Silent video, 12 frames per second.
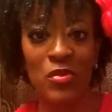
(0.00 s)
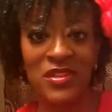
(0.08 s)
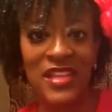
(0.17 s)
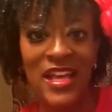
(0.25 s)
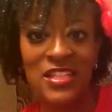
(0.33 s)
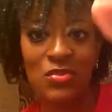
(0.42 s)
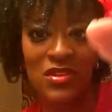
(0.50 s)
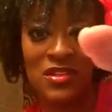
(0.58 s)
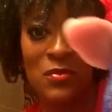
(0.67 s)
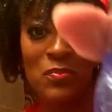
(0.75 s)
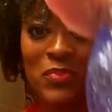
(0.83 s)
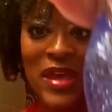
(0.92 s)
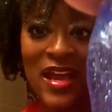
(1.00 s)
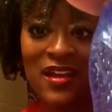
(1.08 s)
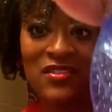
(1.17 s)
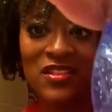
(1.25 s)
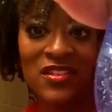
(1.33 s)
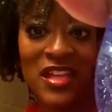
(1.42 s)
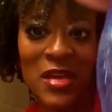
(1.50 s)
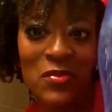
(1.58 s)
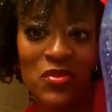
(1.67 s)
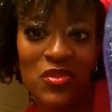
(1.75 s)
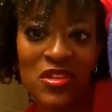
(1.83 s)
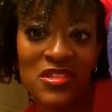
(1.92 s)
But that's what the back of the
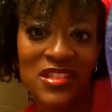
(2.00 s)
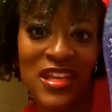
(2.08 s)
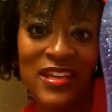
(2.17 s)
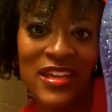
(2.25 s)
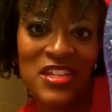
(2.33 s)
label looks like.